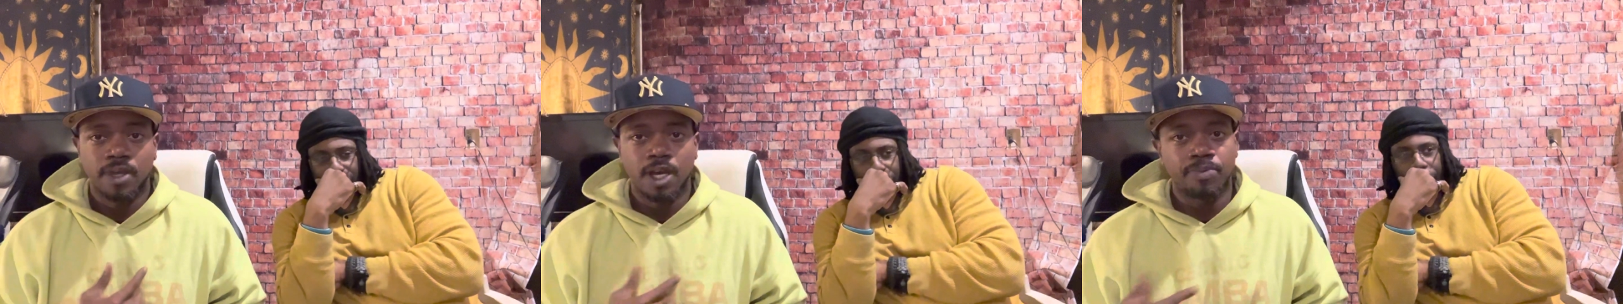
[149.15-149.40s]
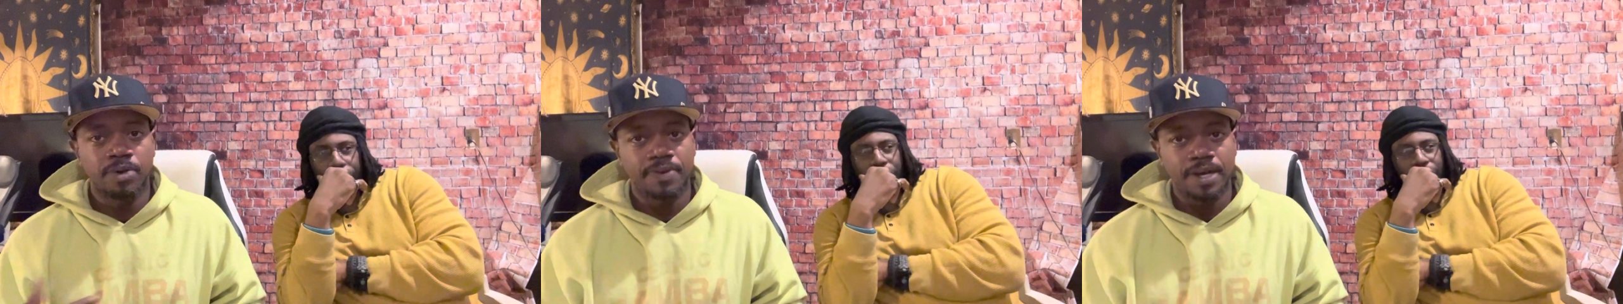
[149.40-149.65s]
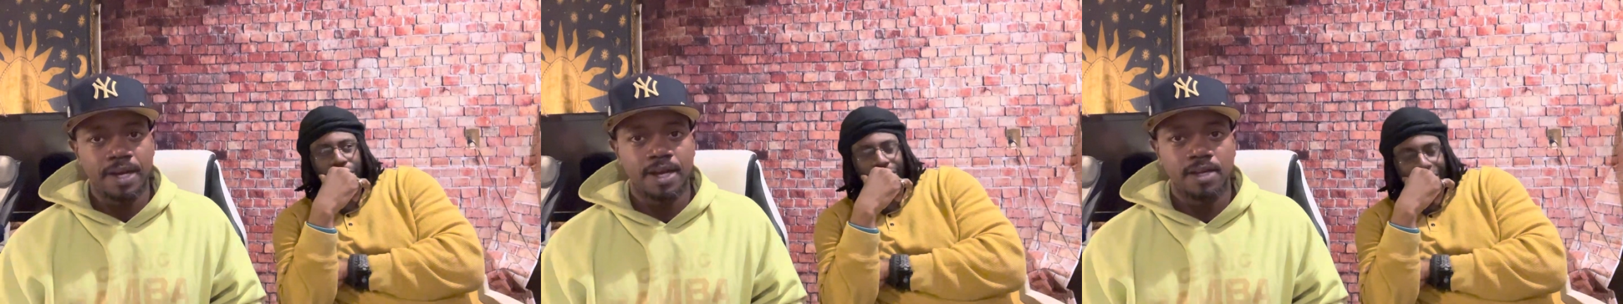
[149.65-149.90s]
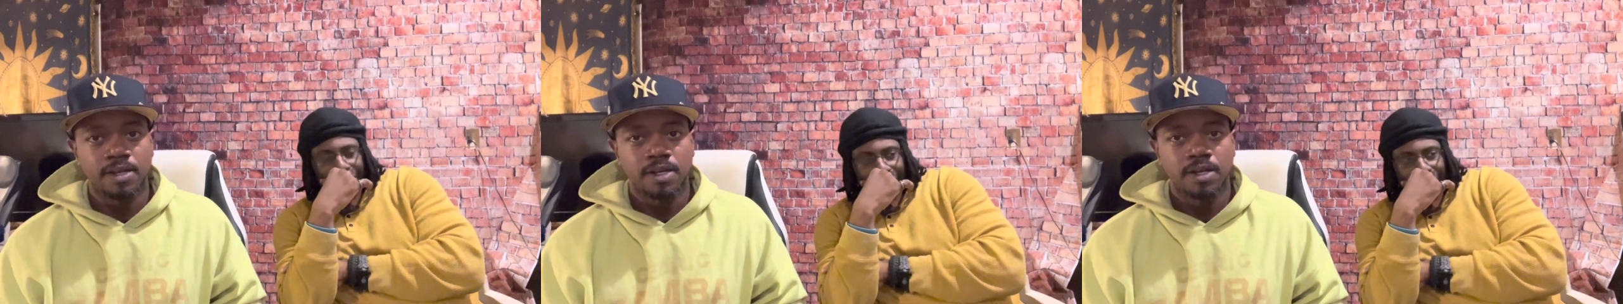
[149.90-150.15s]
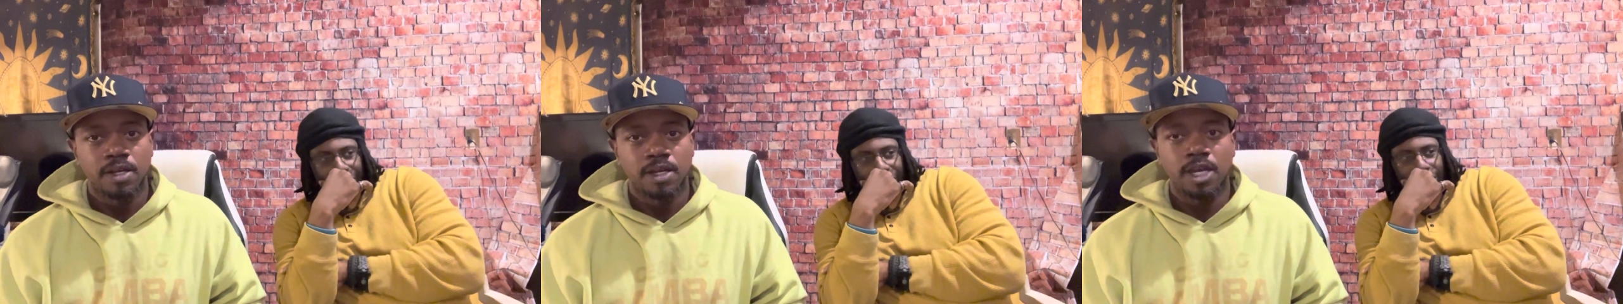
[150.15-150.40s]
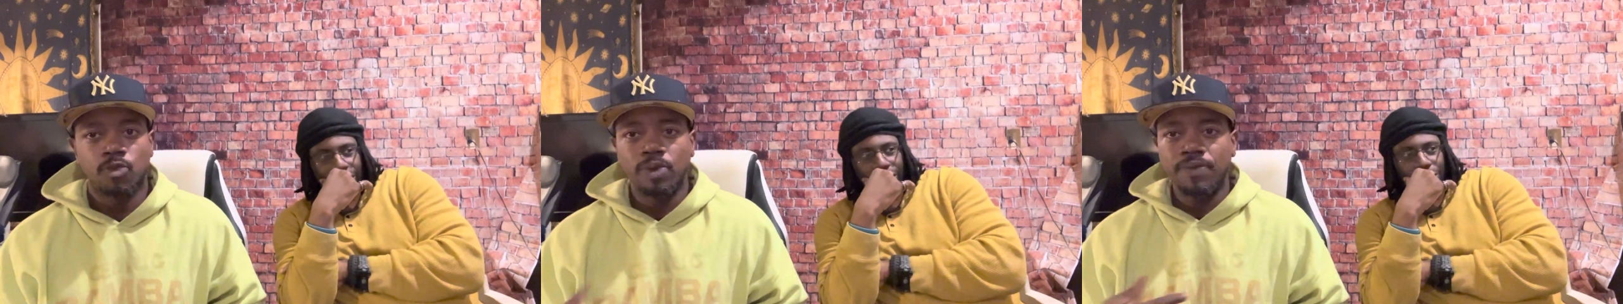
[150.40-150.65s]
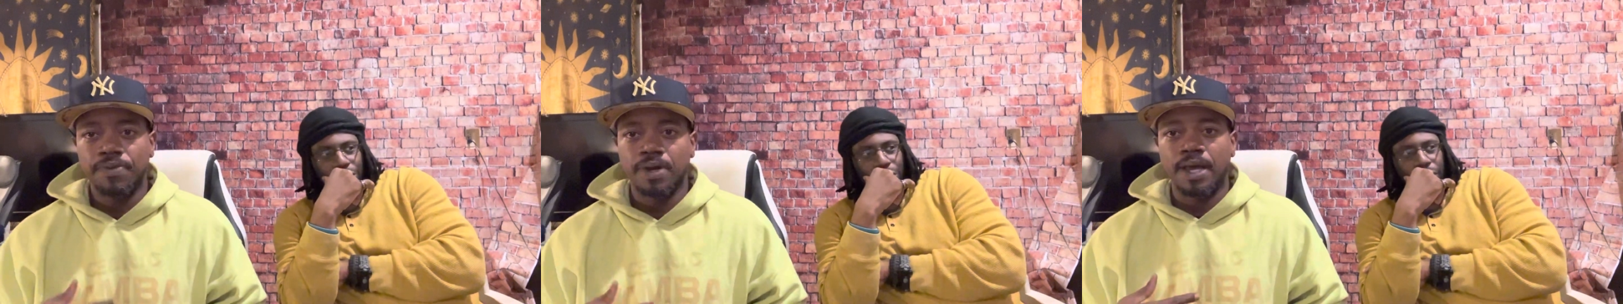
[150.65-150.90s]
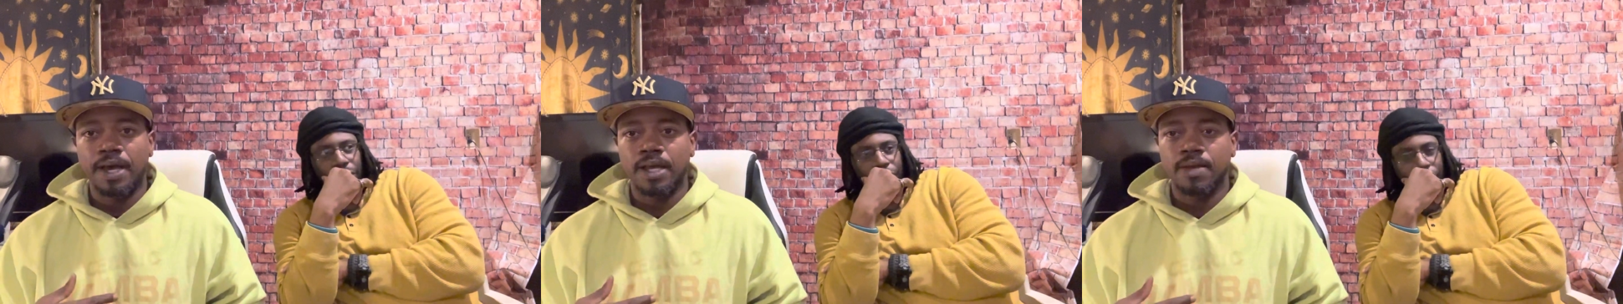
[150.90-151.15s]
Speaker 1: and provide. Protect. If we feel
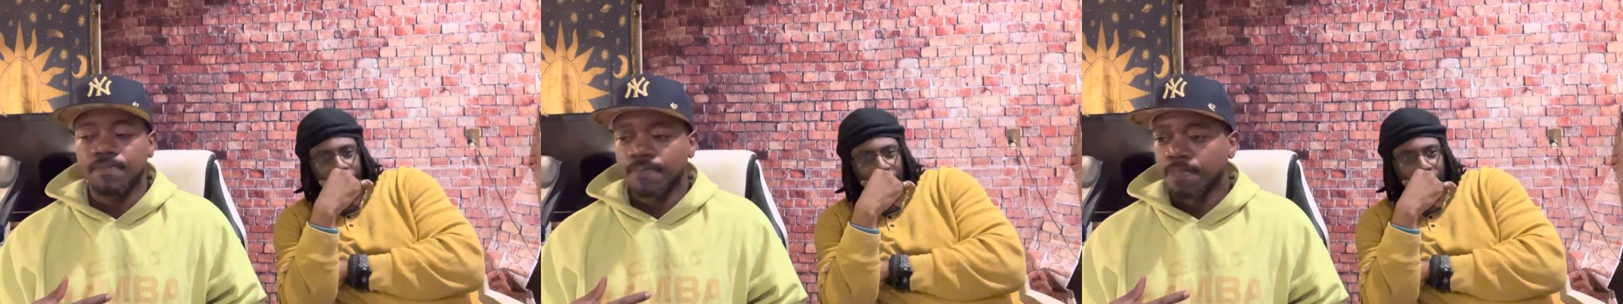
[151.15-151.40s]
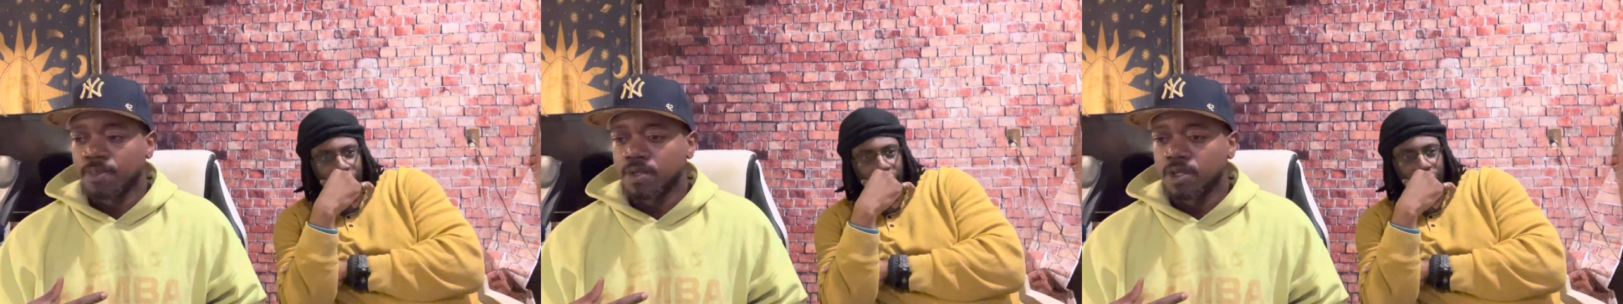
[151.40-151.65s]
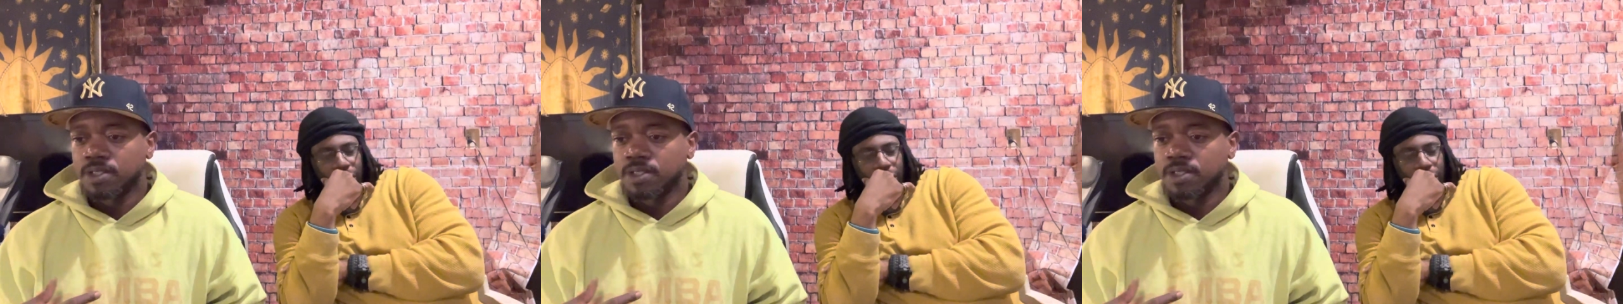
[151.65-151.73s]
like provide.